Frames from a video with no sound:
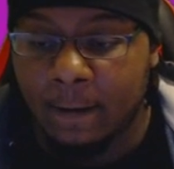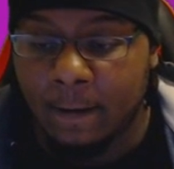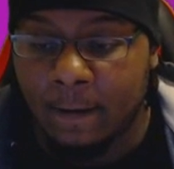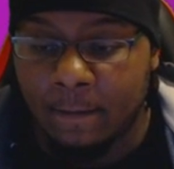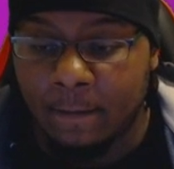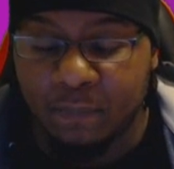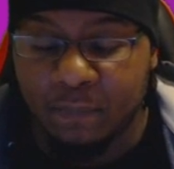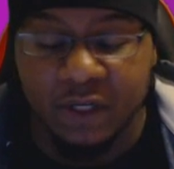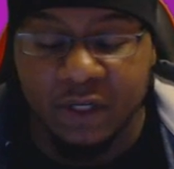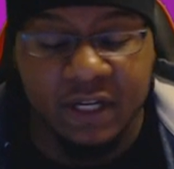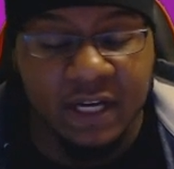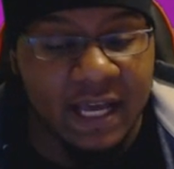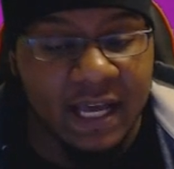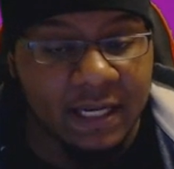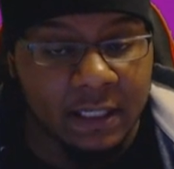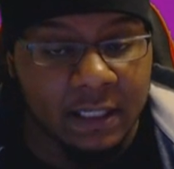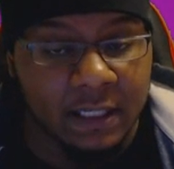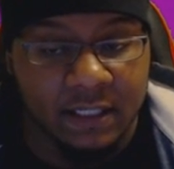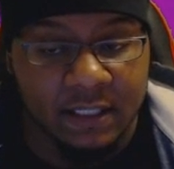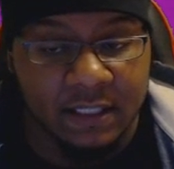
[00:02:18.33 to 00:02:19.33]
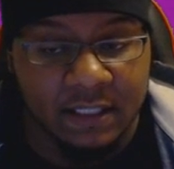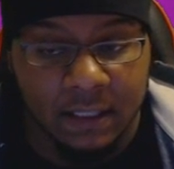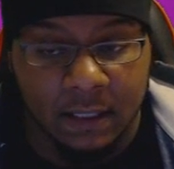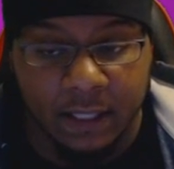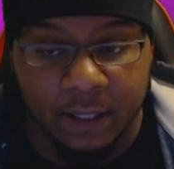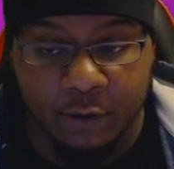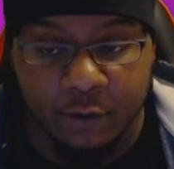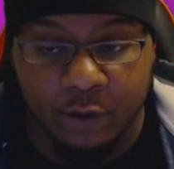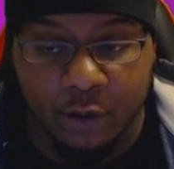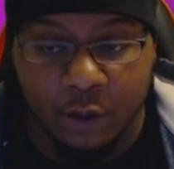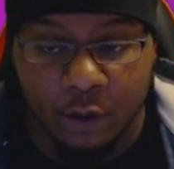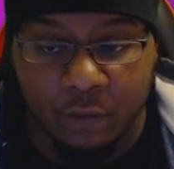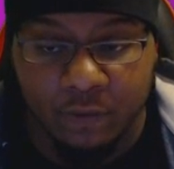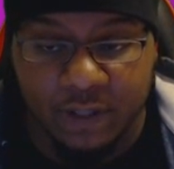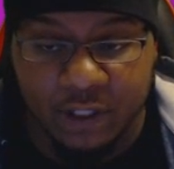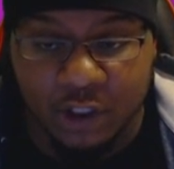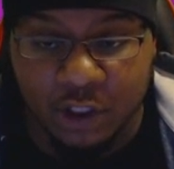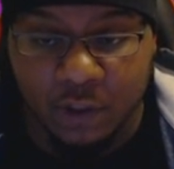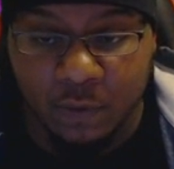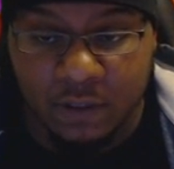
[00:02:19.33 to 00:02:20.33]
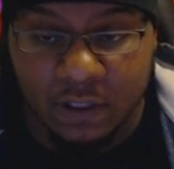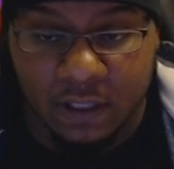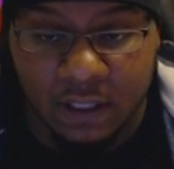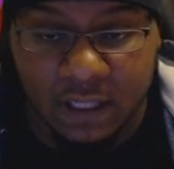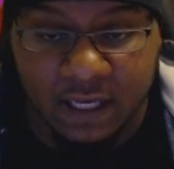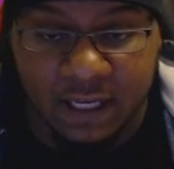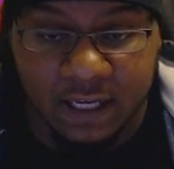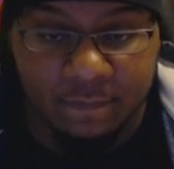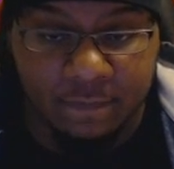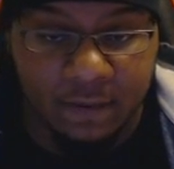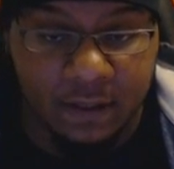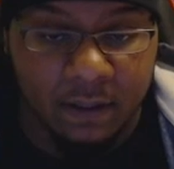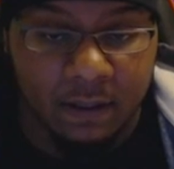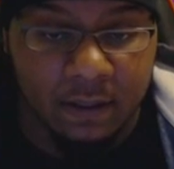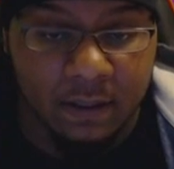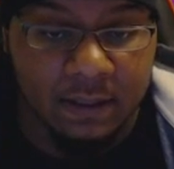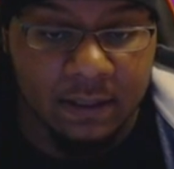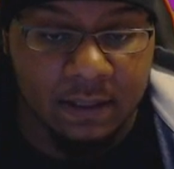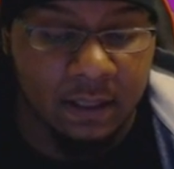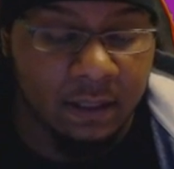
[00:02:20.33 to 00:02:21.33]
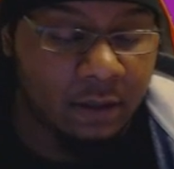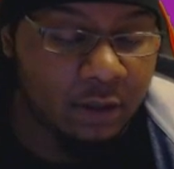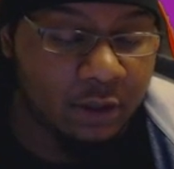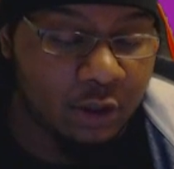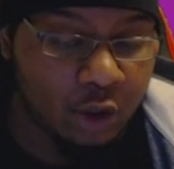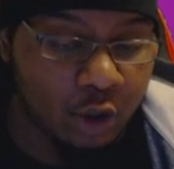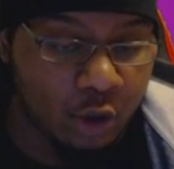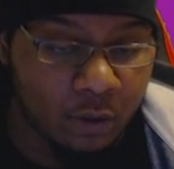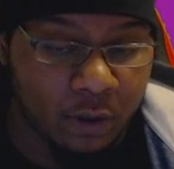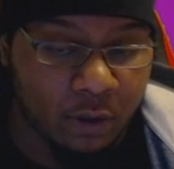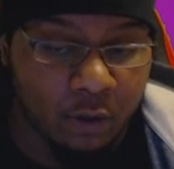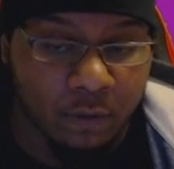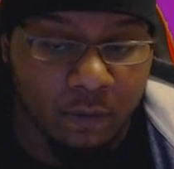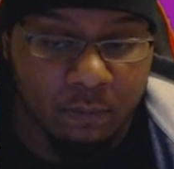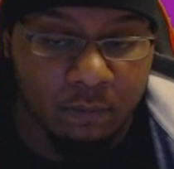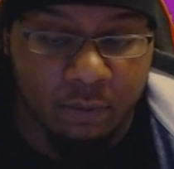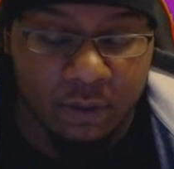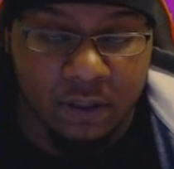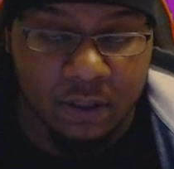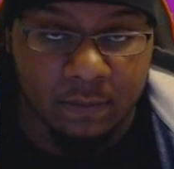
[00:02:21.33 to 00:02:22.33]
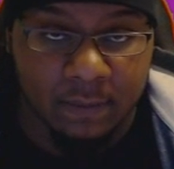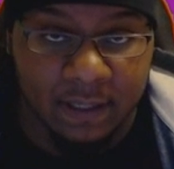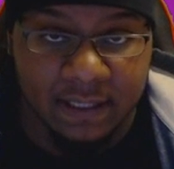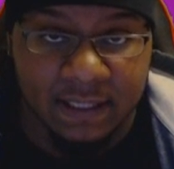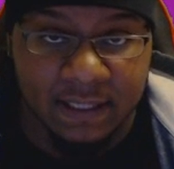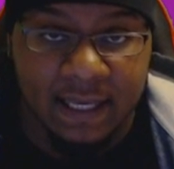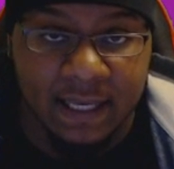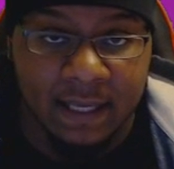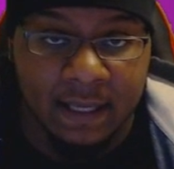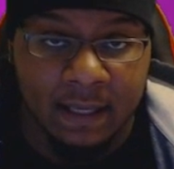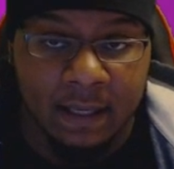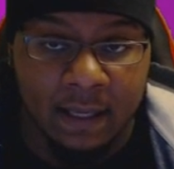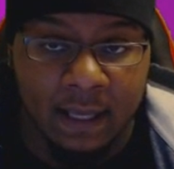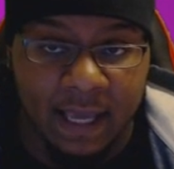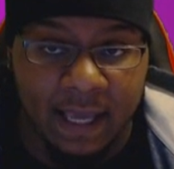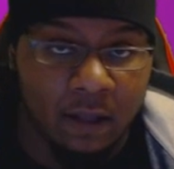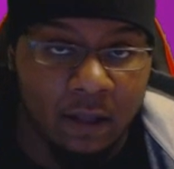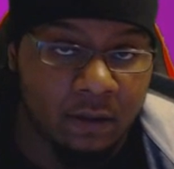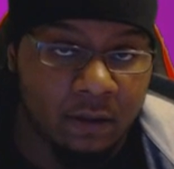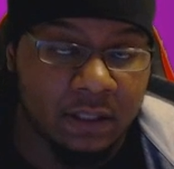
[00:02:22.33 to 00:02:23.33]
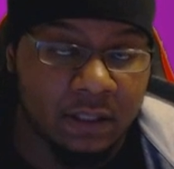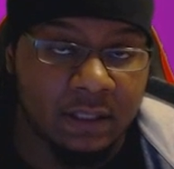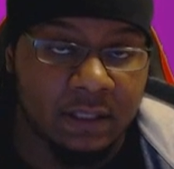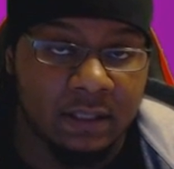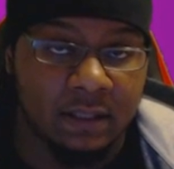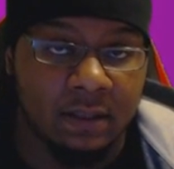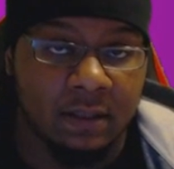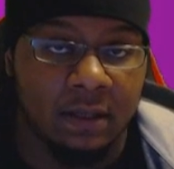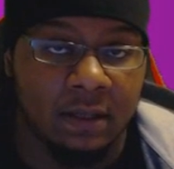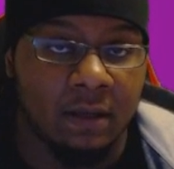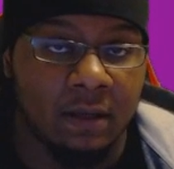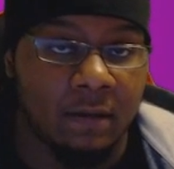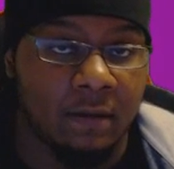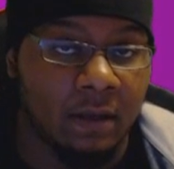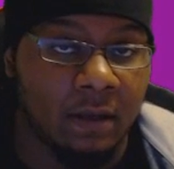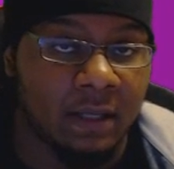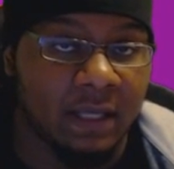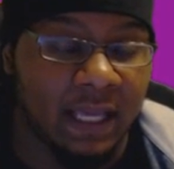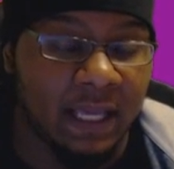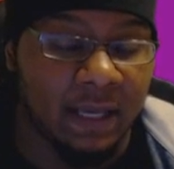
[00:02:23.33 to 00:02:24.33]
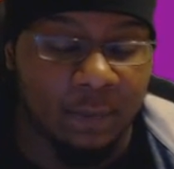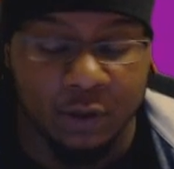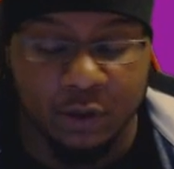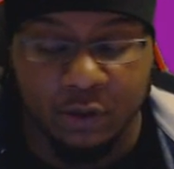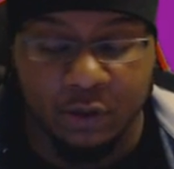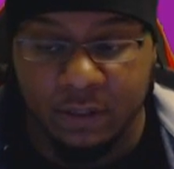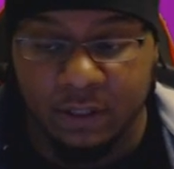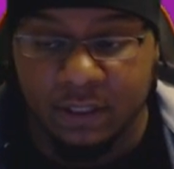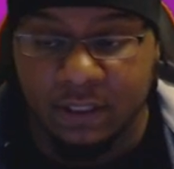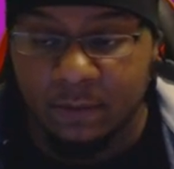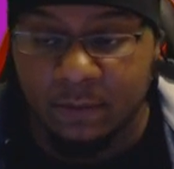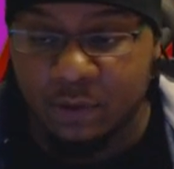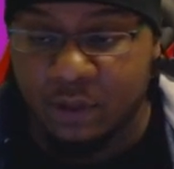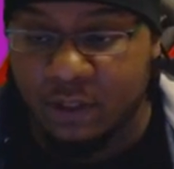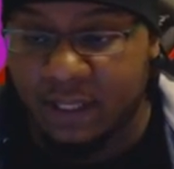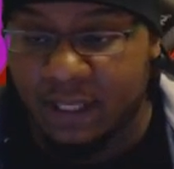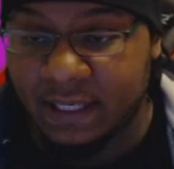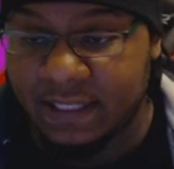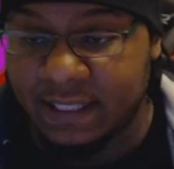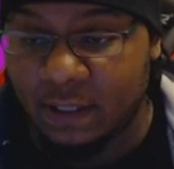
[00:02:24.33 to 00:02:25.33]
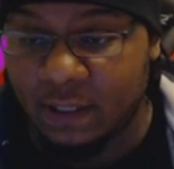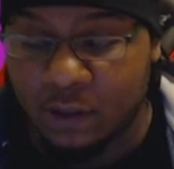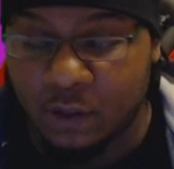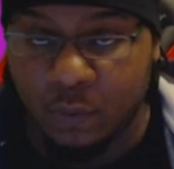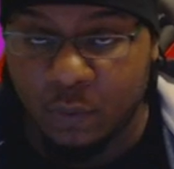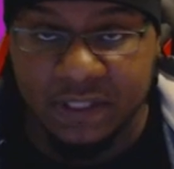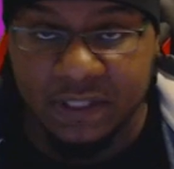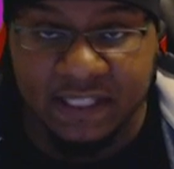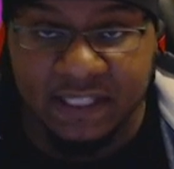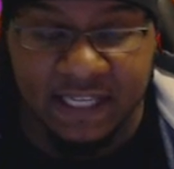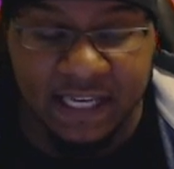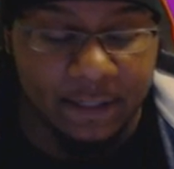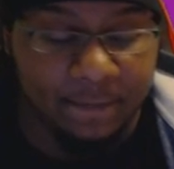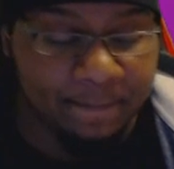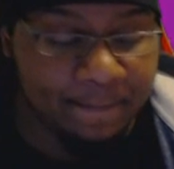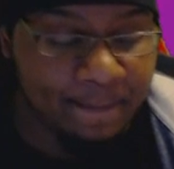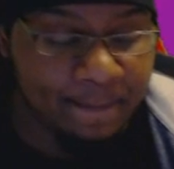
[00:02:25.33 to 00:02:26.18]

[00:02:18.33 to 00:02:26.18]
but not to let her know that she was alive, because during her imprisonment, Alice came under the assumption that Elza was dead.